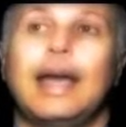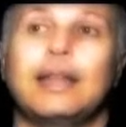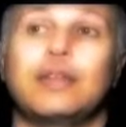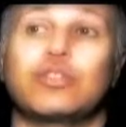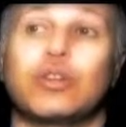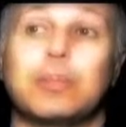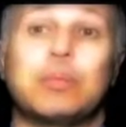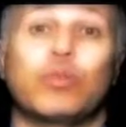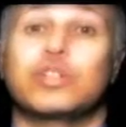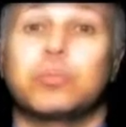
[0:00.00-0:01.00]
And there's going to
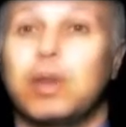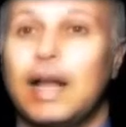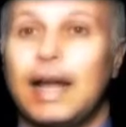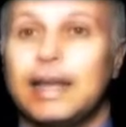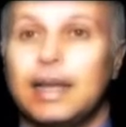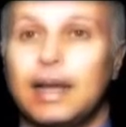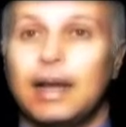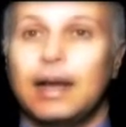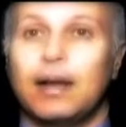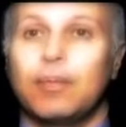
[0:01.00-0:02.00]
be more supply.
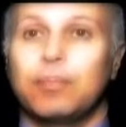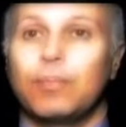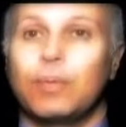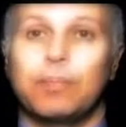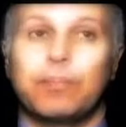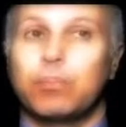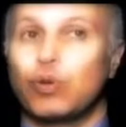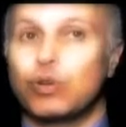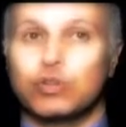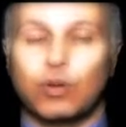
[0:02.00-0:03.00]

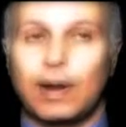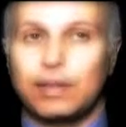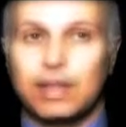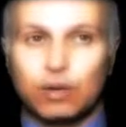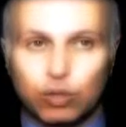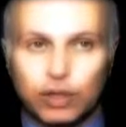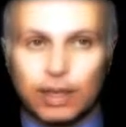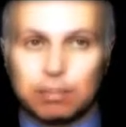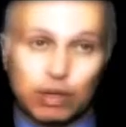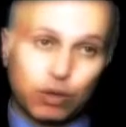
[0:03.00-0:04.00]
Brokers are out there
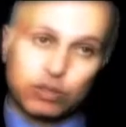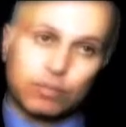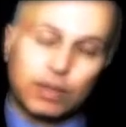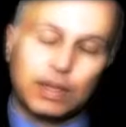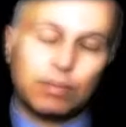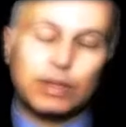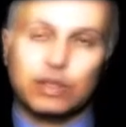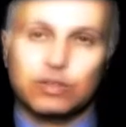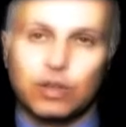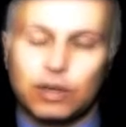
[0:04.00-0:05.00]
looking because of the thing we
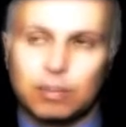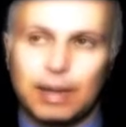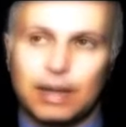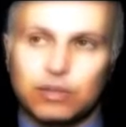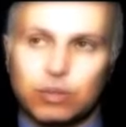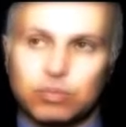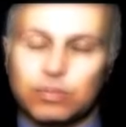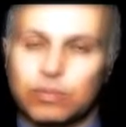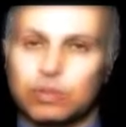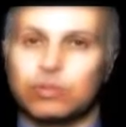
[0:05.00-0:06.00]
just talked about in terms
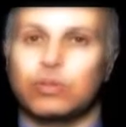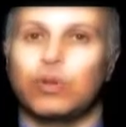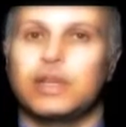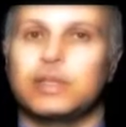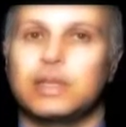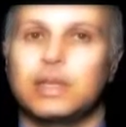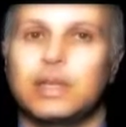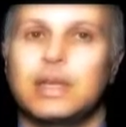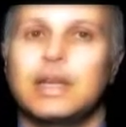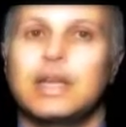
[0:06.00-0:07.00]
of reduced loyalty.
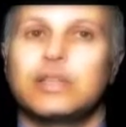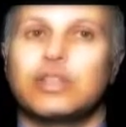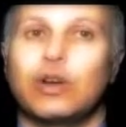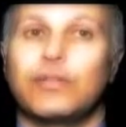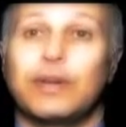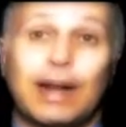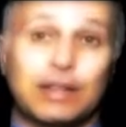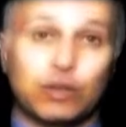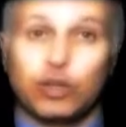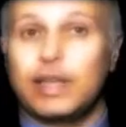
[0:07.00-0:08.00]
So if they're out
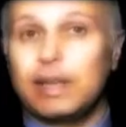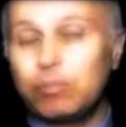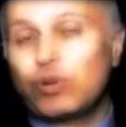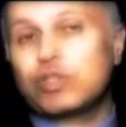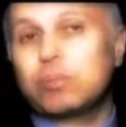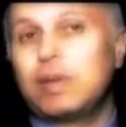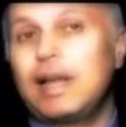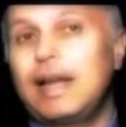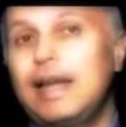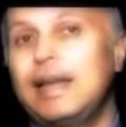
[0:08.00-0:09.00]
there looking, more
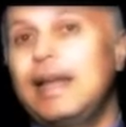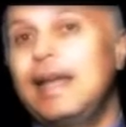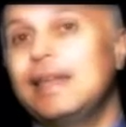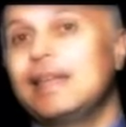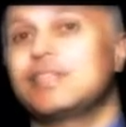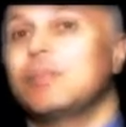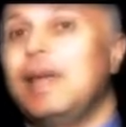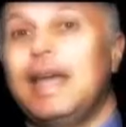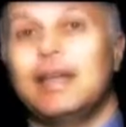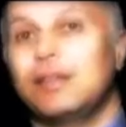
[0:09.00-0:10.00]
supply and less
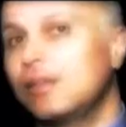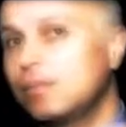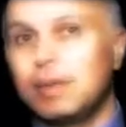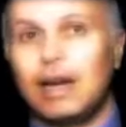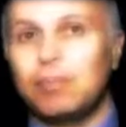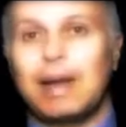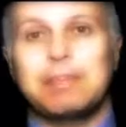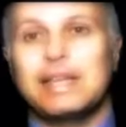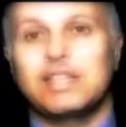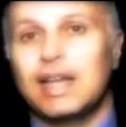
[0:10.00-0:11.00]
demand, my
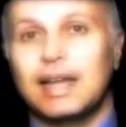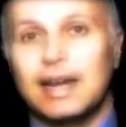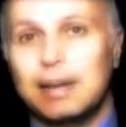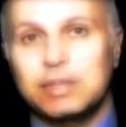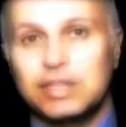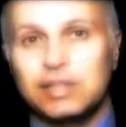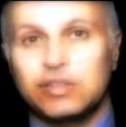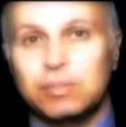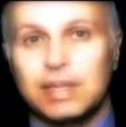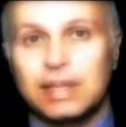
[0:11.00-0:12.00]
basic economics
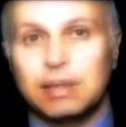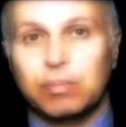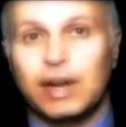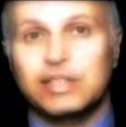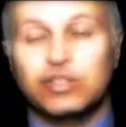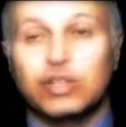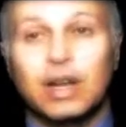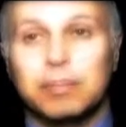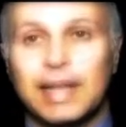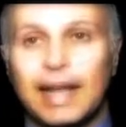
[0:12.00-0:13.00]
teaches me that the price should
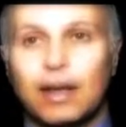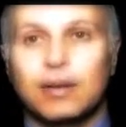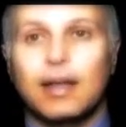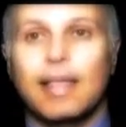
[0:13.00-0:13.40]
come down.